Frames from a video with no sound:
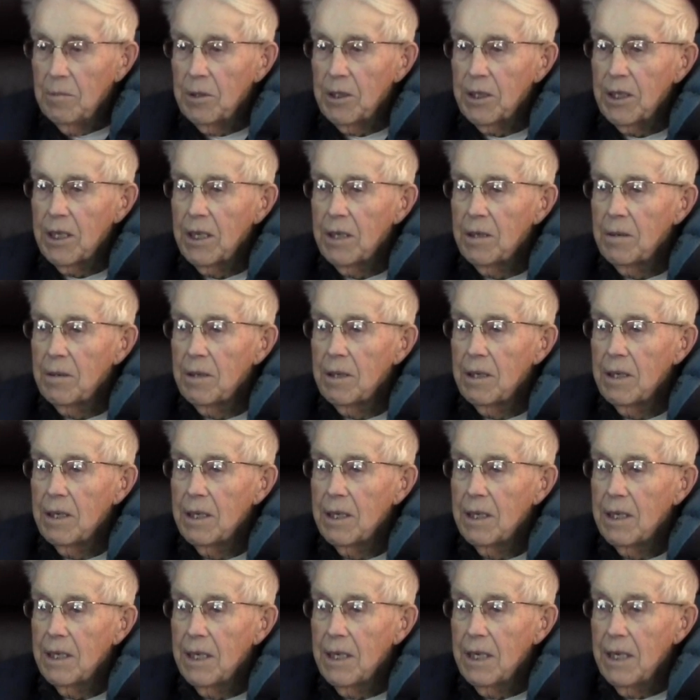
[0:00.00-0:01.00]
But then
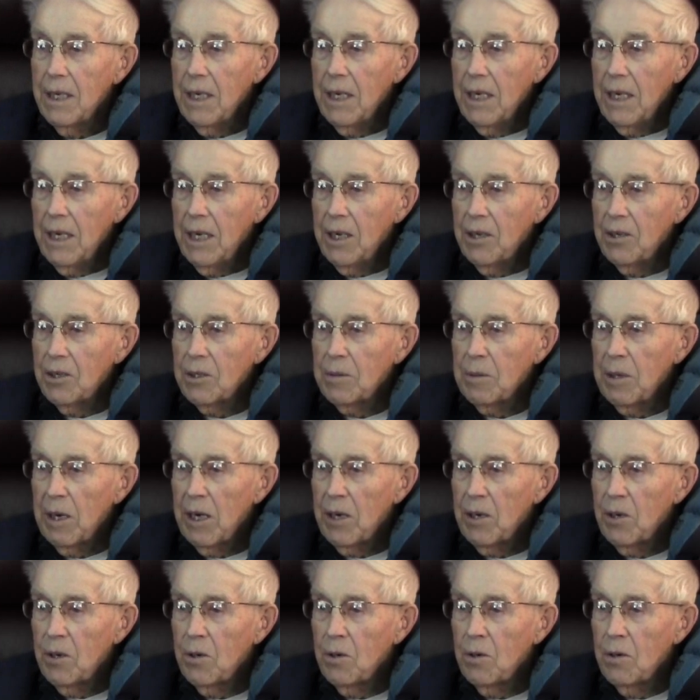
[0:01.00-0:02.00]
it was
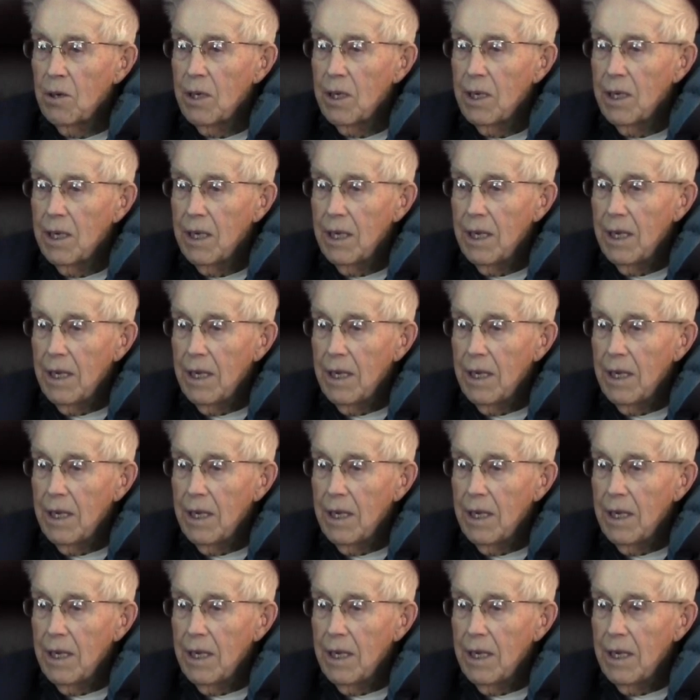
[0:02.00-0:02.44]
about